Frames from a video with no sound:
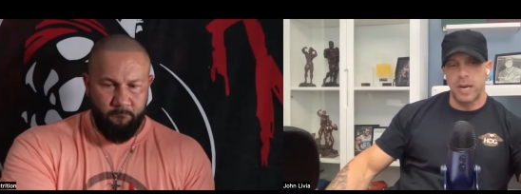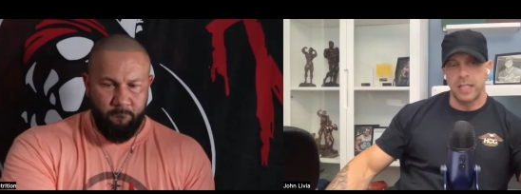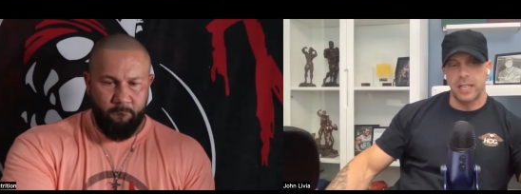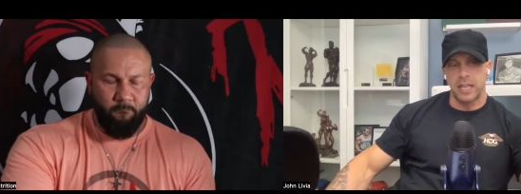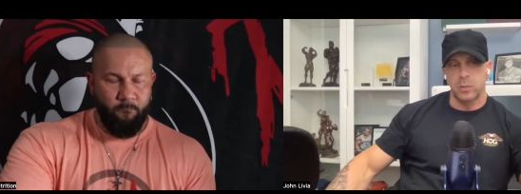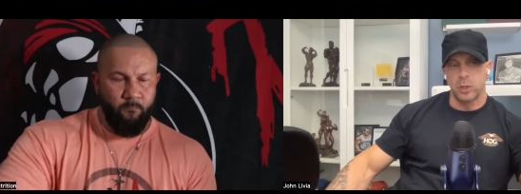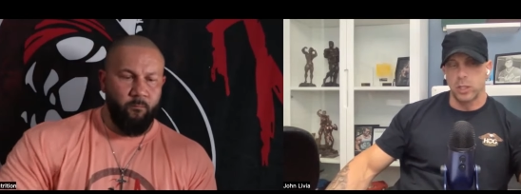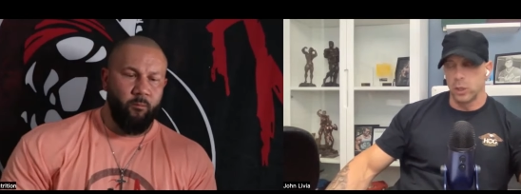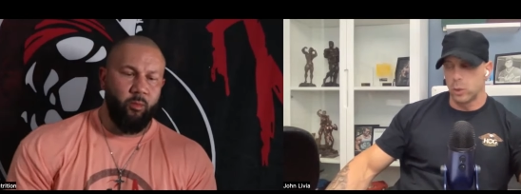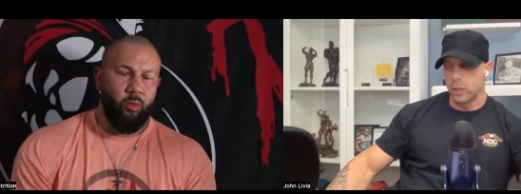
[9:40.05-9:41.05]
Speaker 1: podcast
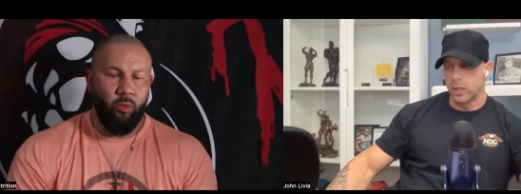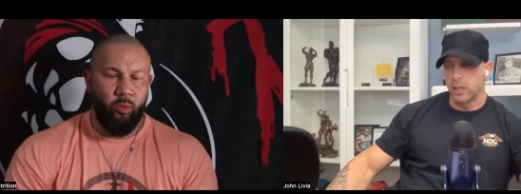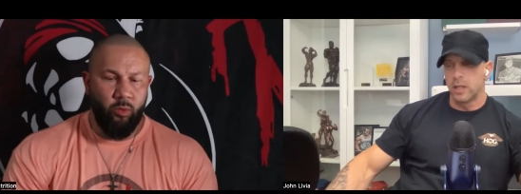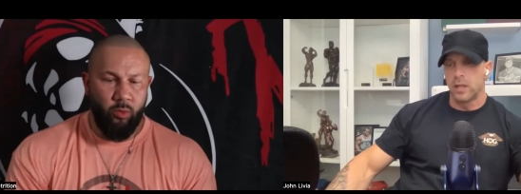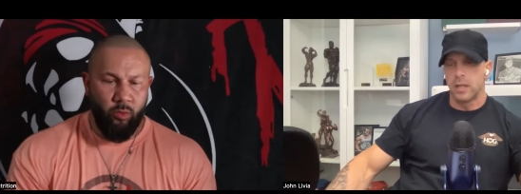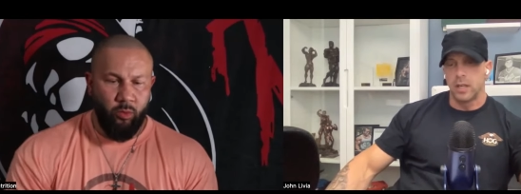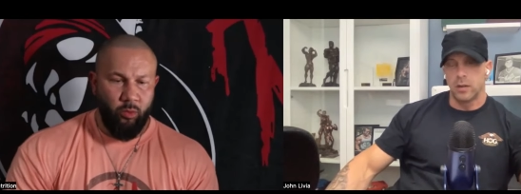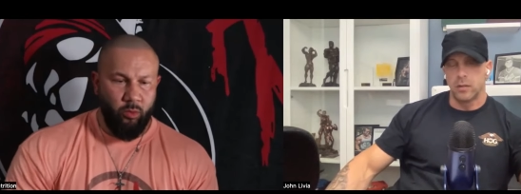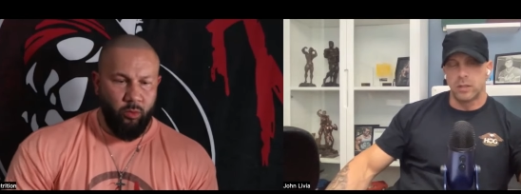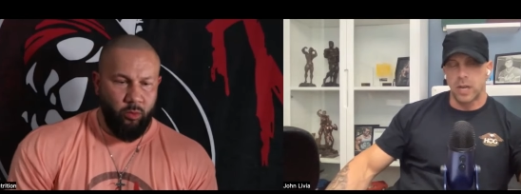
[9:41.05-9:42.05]
with Luke, you
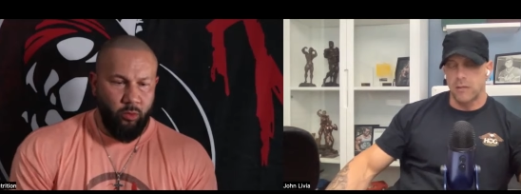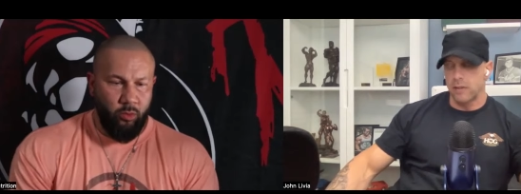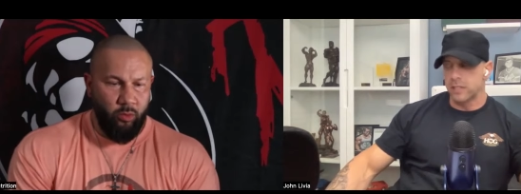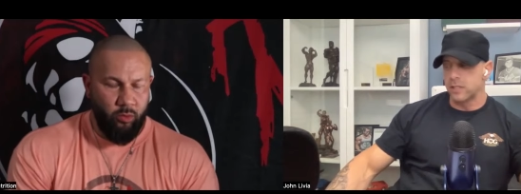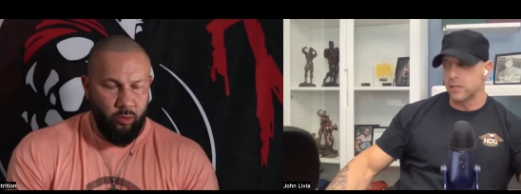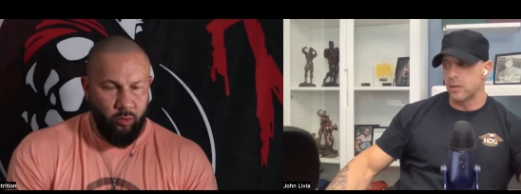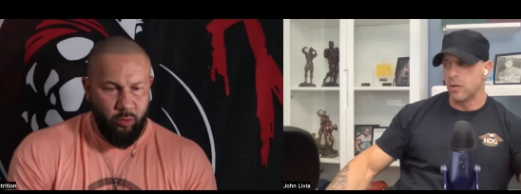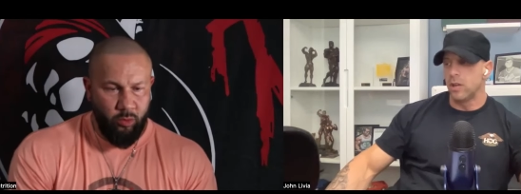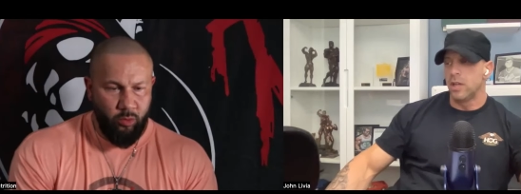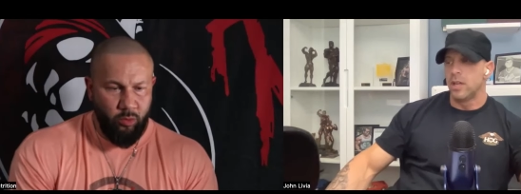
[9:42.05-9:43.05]
know, God rest his
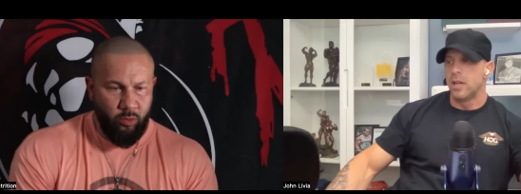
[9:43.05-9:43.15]
soul,